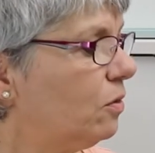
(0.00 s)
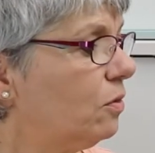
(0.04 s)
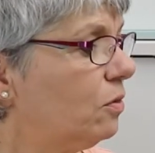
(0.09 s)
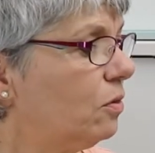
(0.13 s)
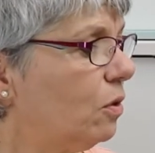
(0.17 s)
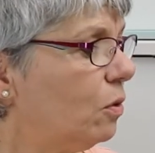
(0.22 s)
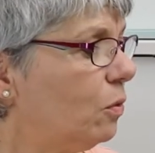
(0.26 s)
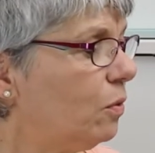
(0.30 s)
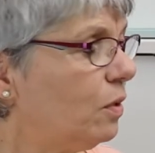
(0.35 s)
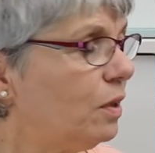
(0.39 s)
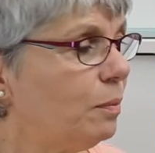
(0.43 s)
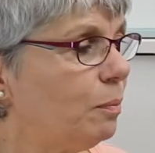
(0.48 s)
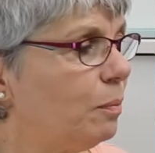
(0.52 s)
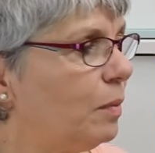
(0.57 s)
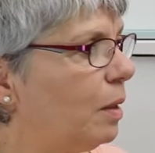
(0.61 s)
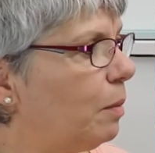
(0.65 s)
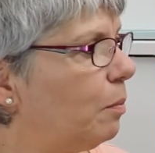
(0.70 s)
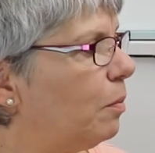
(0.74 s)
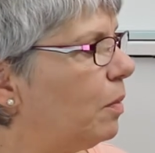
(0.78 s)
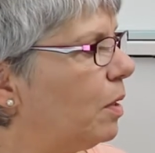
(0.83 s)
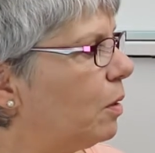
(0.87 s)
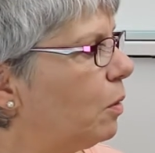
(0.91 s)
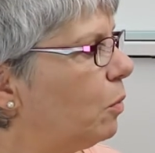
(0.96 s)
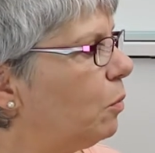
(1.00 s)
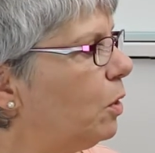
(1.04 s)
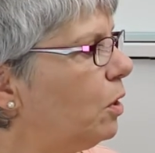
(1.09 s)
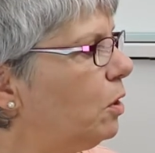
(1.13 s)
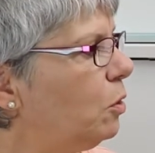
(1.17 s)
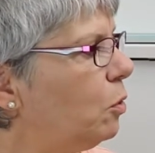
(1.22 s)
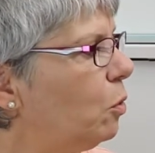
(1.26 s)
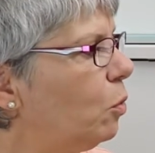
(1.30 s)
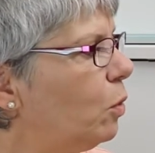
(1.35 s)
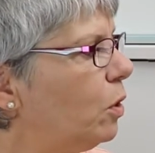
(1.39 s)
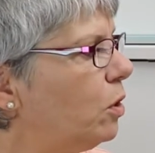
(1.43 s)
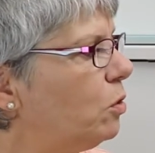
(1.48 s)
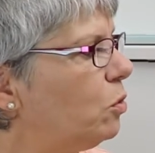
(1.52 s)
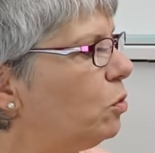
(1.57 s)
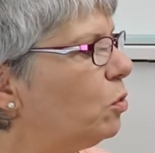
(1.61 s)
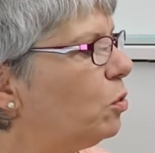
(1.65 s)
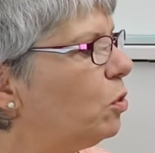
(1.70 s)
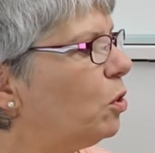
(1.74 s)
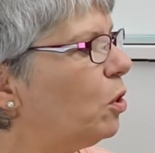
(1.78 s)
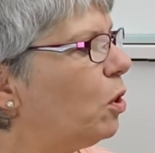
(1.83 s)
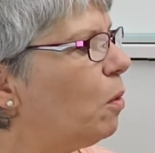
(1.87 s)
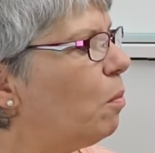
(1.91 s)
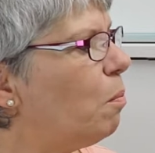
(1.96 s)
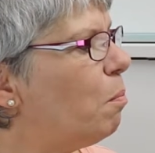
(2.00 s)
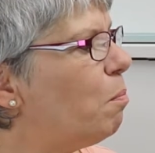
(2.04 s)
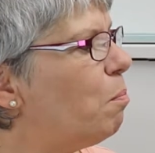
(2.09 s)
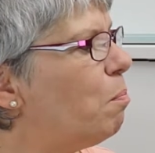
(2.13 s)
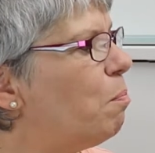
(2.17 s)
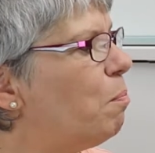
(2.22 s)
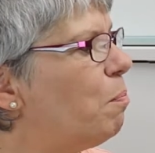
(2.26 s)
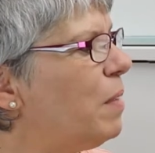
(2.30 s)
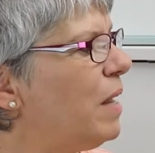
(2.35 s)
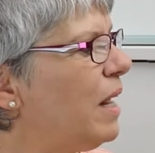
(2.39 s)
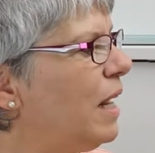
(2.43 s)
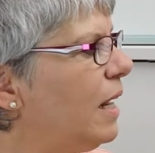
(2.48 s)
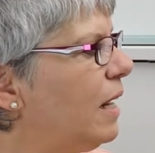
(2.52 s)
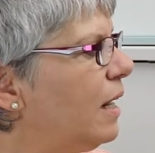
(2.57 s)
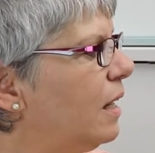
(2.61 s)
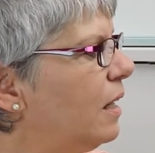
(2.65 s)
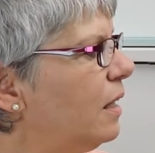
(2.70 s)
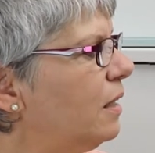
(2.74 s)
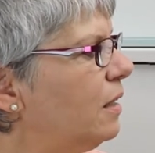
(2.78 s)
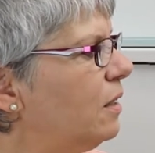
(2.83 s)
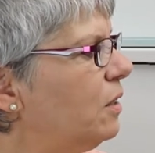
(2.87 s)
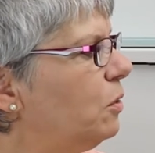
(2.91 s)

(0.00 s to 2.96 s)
So remember, when you want to compare,